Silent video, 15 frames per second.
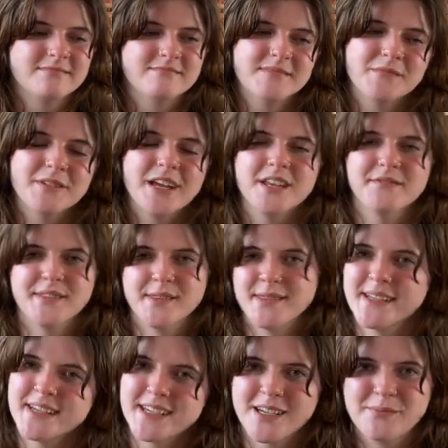I'm not even
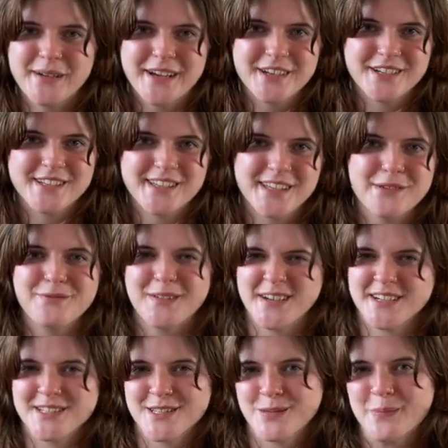thinking about it until I
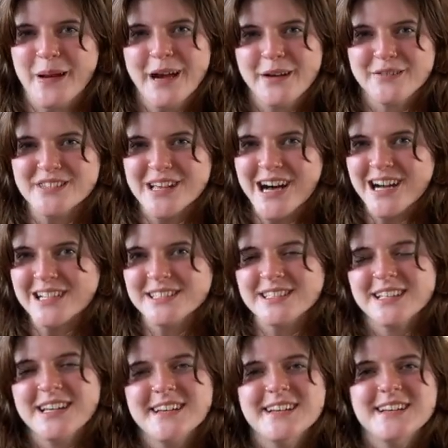finish this pair of socks.
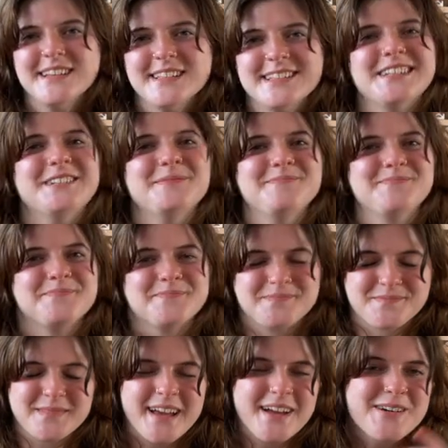So
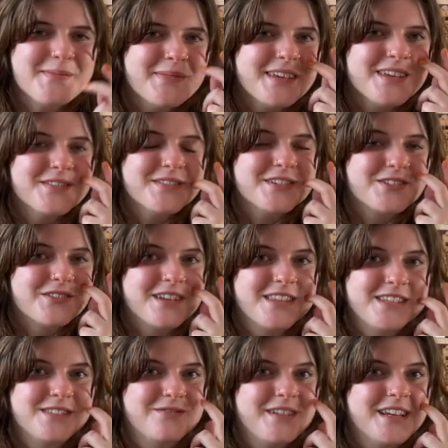I hope that you've enjoyed
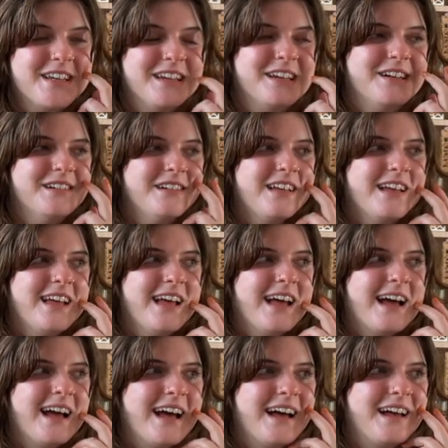this video,
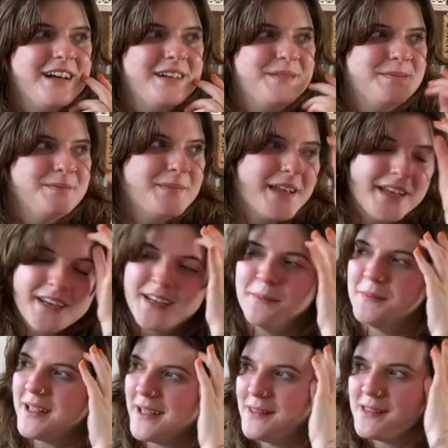um, and I'm
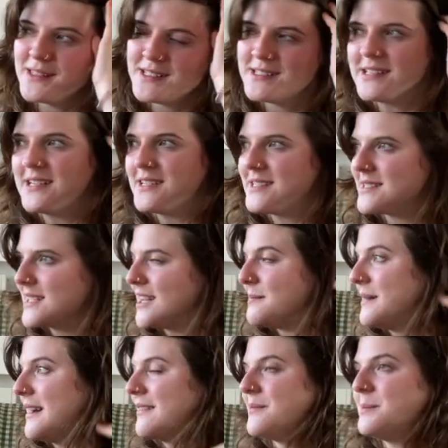glad that the sun has come
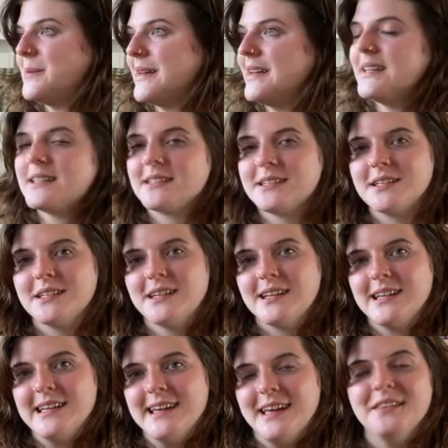out a bit,
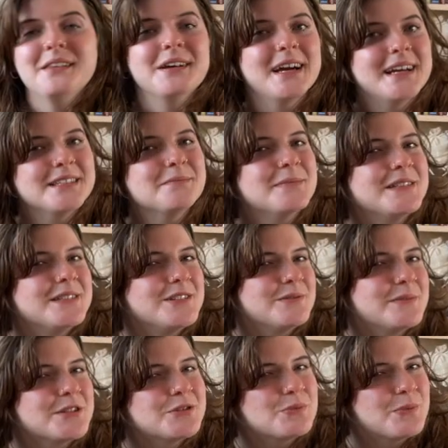and there hasn't been too
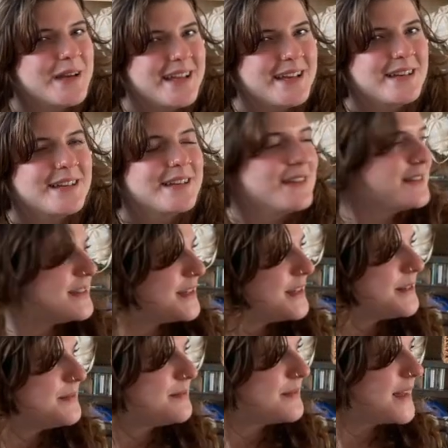much wind,
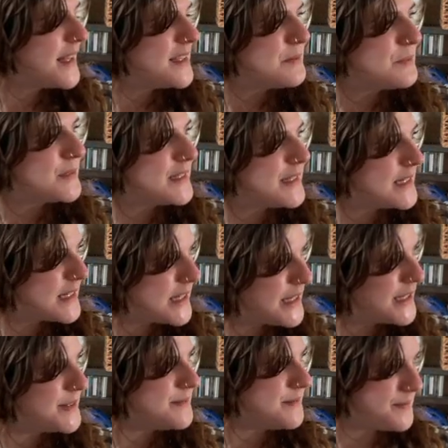so that's pretty
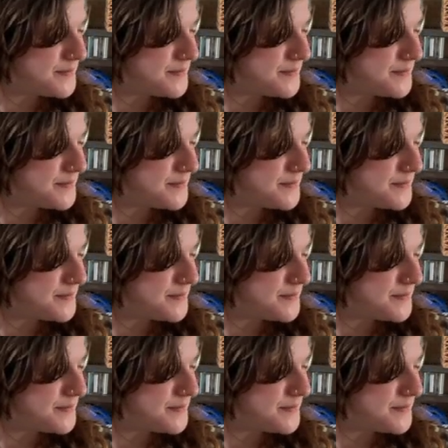good.